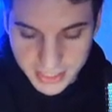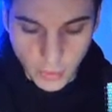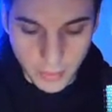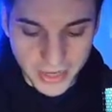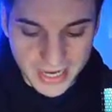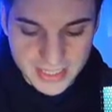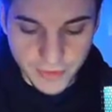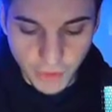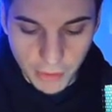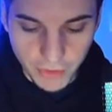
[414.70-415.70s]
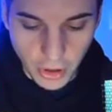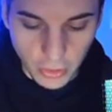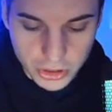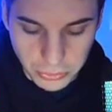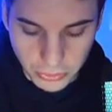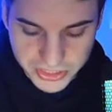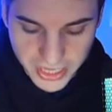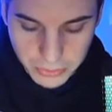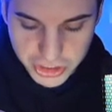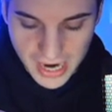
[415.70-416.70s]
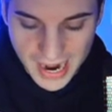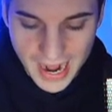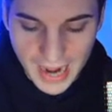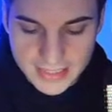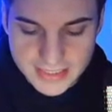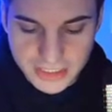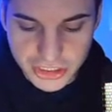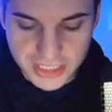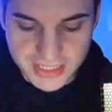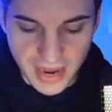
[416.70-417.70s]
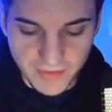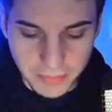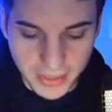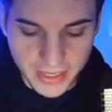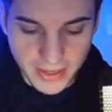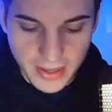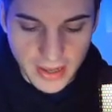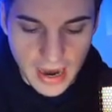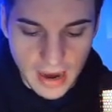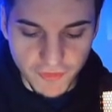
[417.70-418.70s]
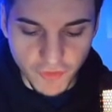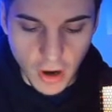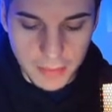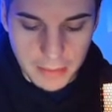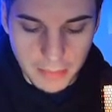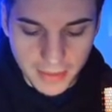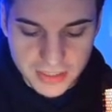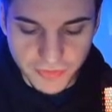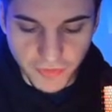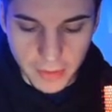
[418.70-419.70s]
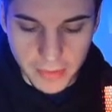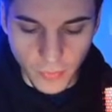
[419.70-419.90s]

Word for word: equipment you guys can farm for Ultra Rose, which I highly suggest everybody uh, farm. I'm about to farm it